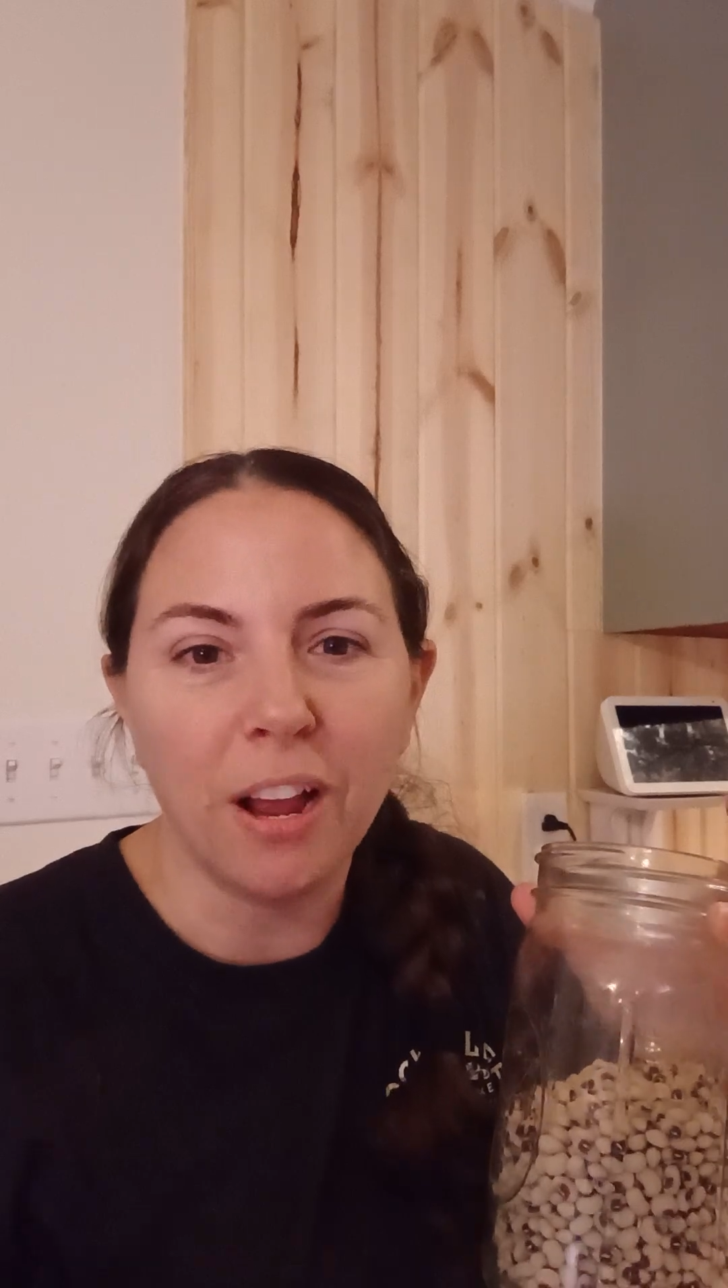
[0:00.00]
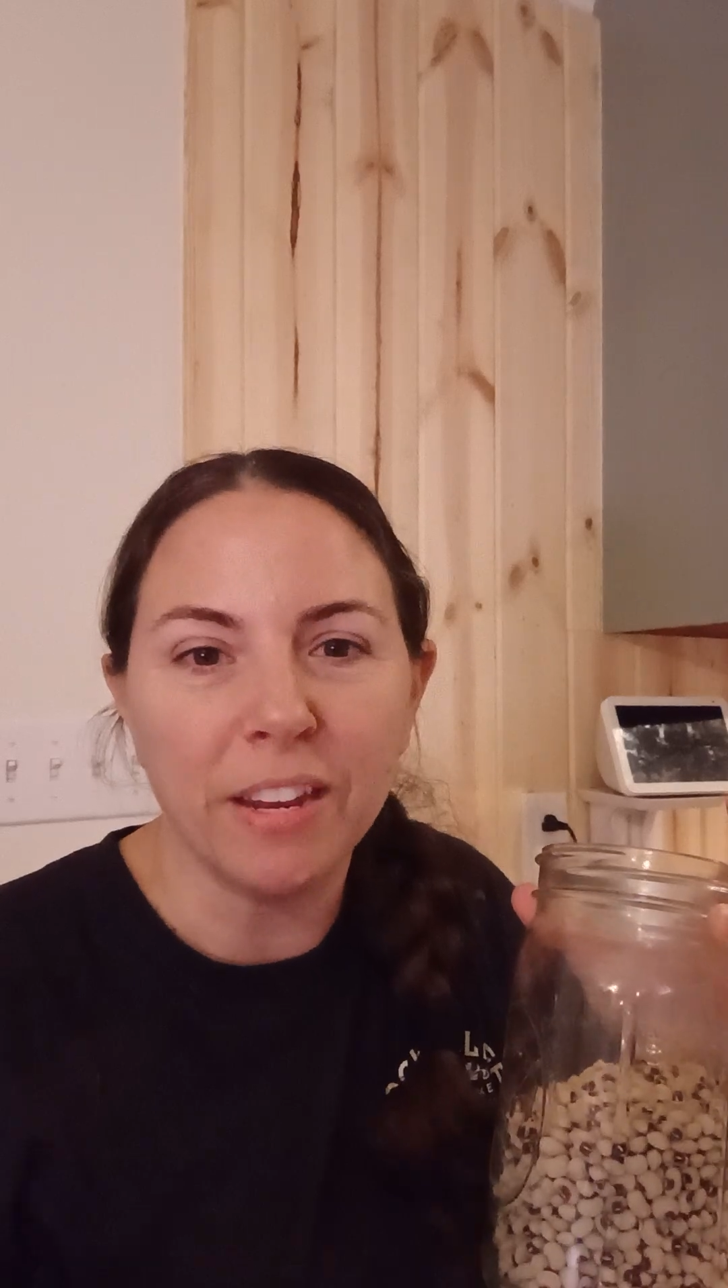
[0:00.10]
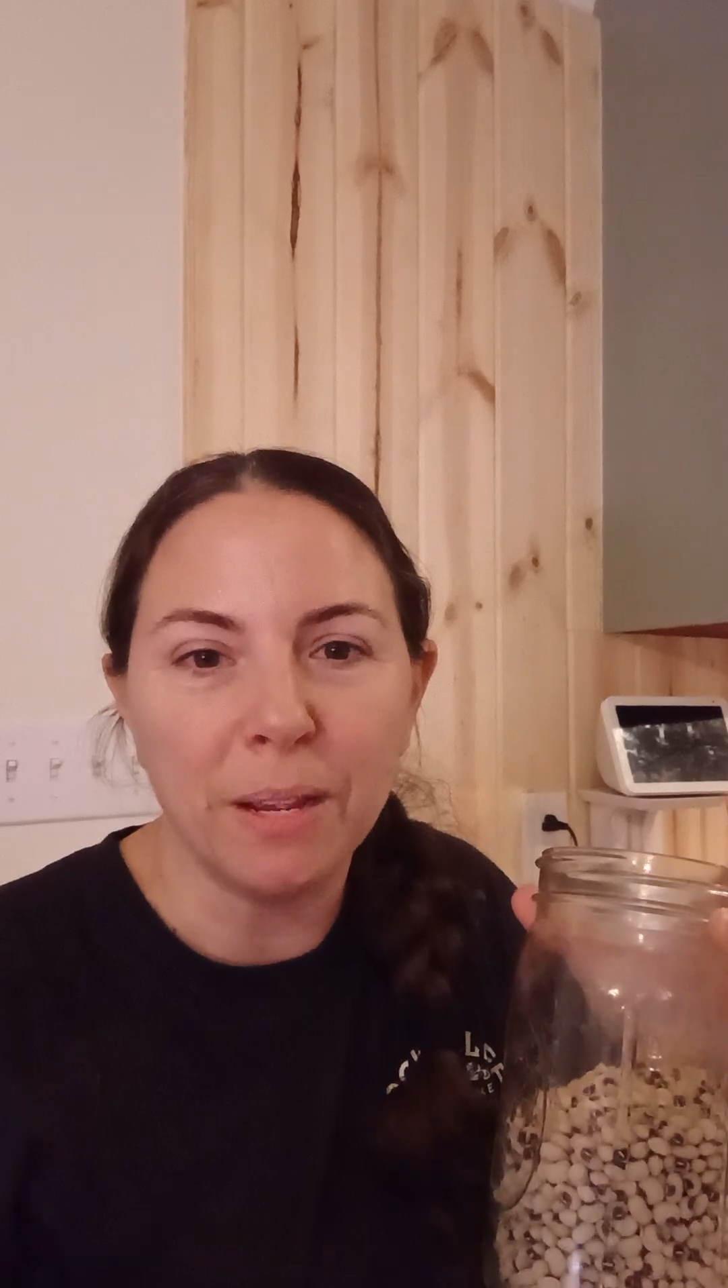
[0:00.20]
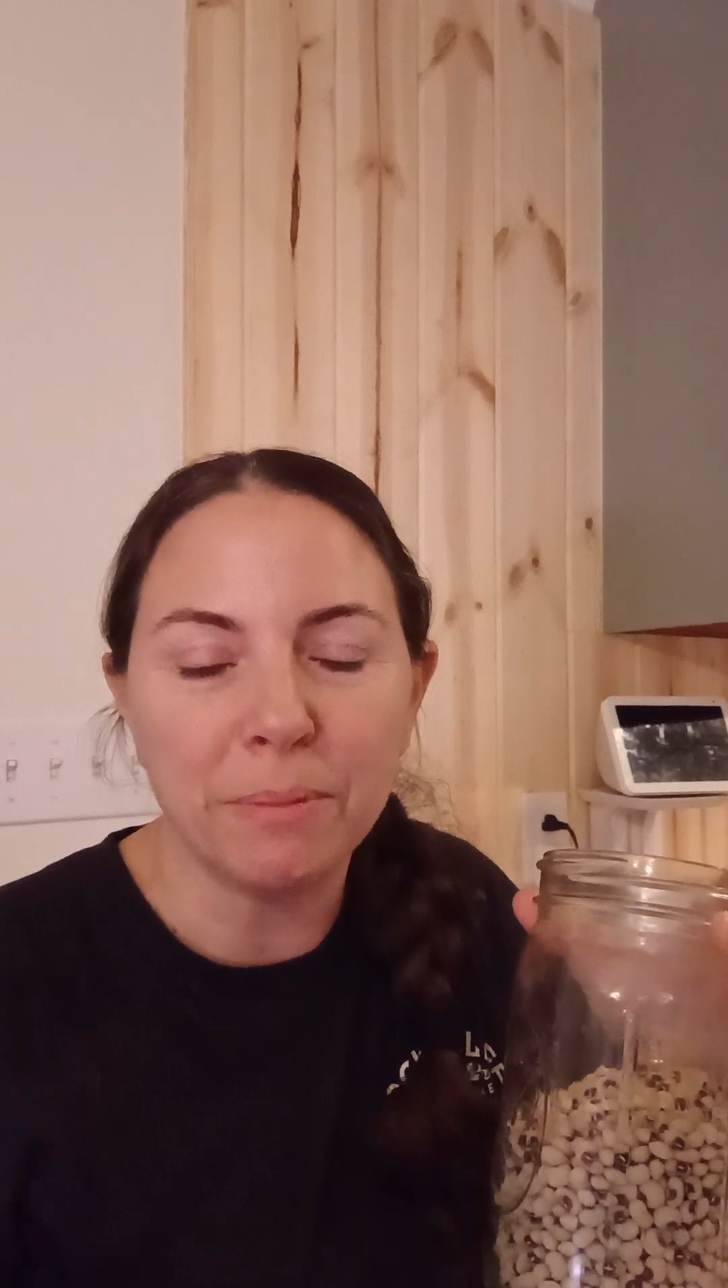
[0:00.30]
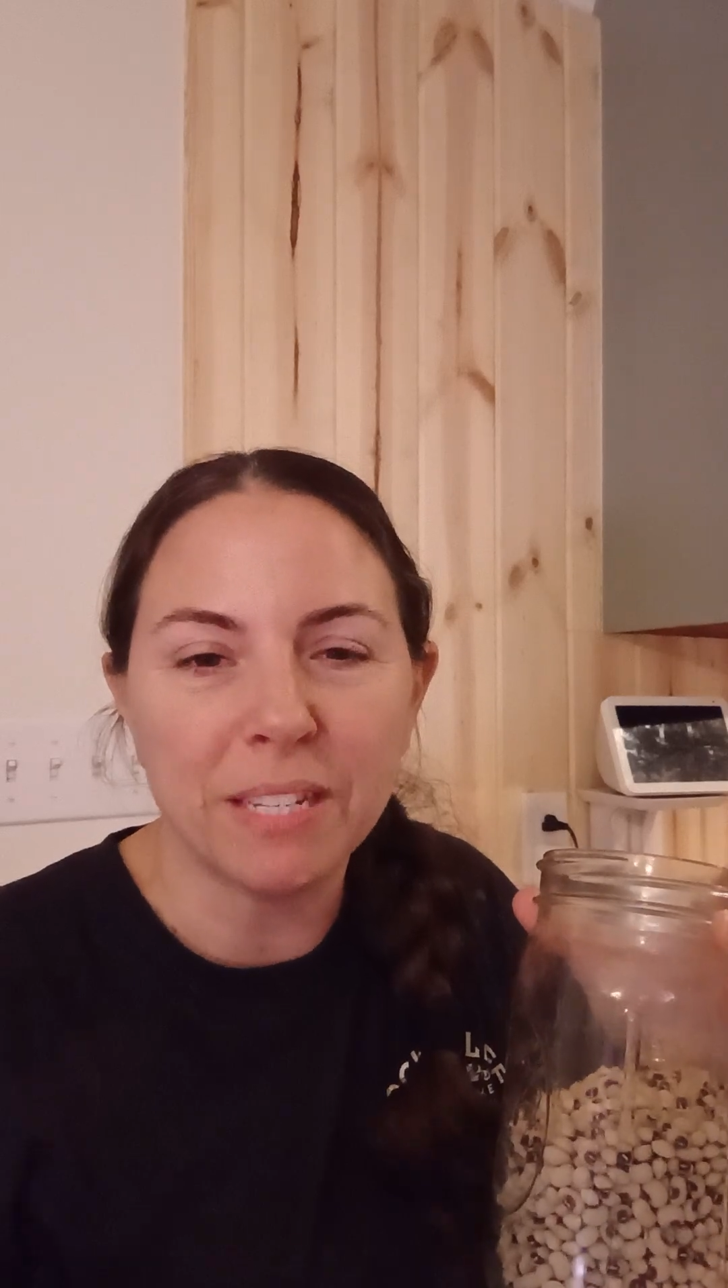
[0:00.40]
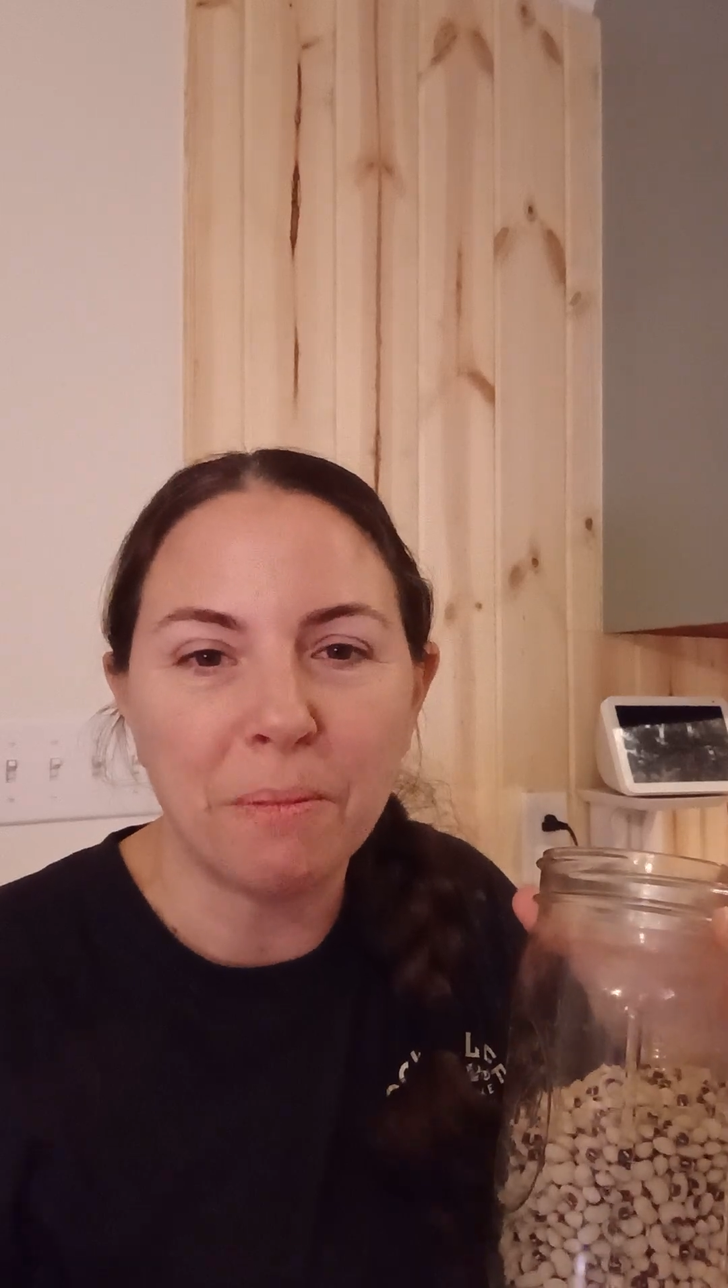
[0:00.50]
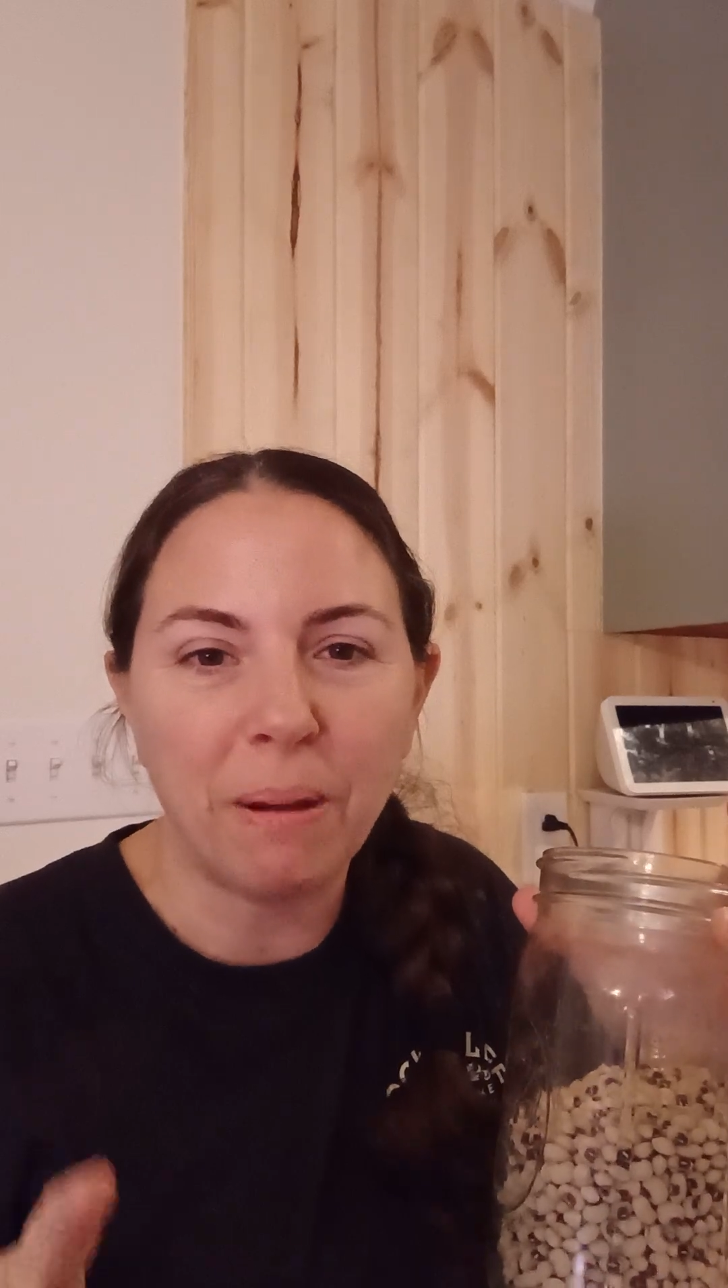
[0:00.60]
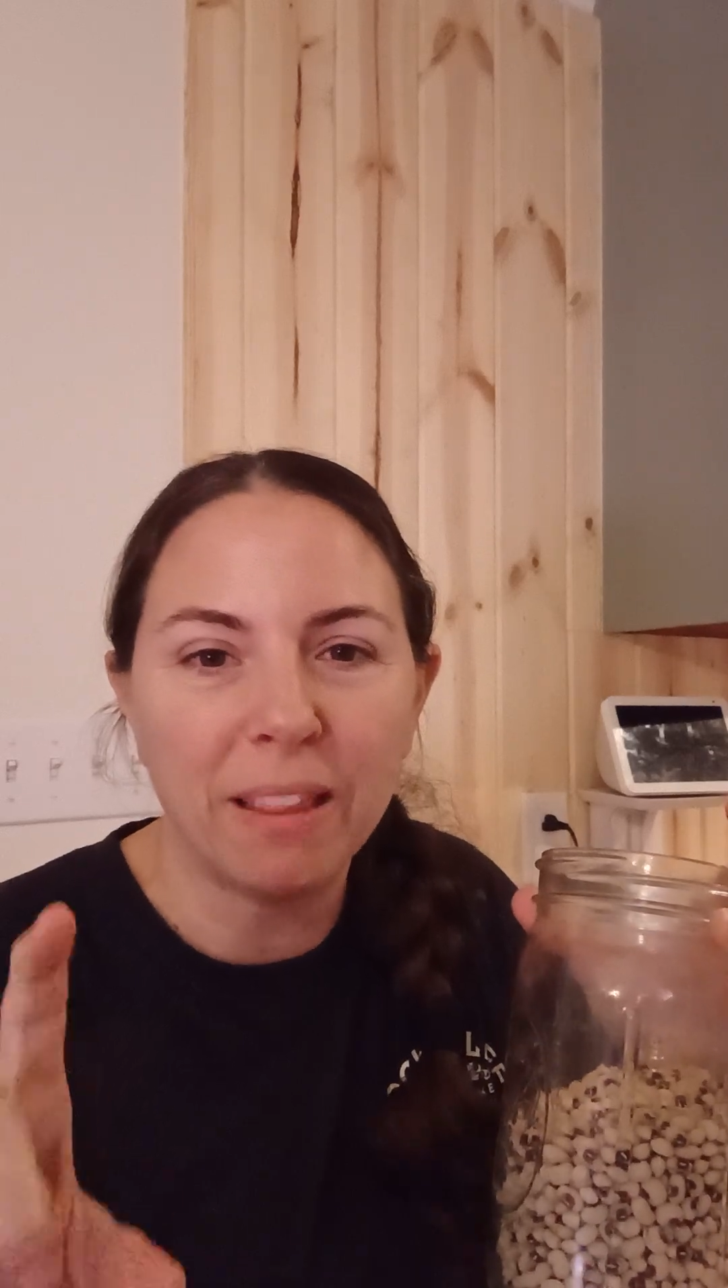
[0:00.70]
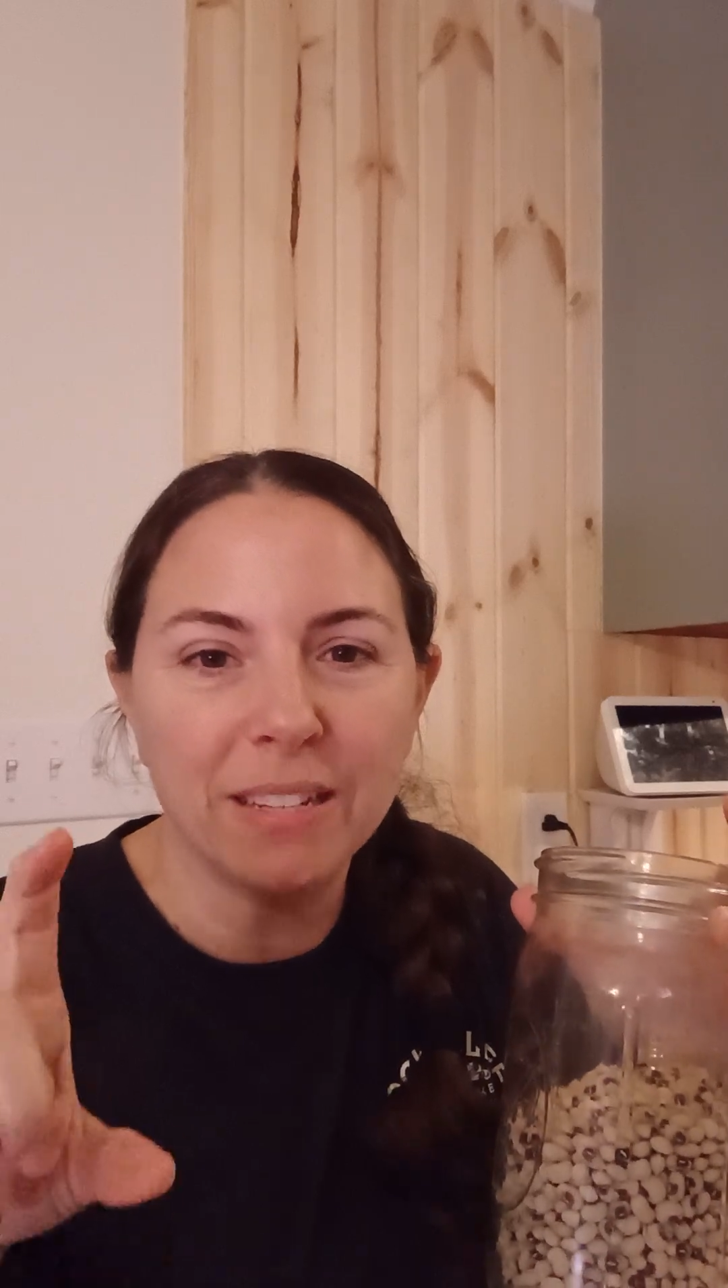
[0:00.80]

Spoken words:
on Amazon buy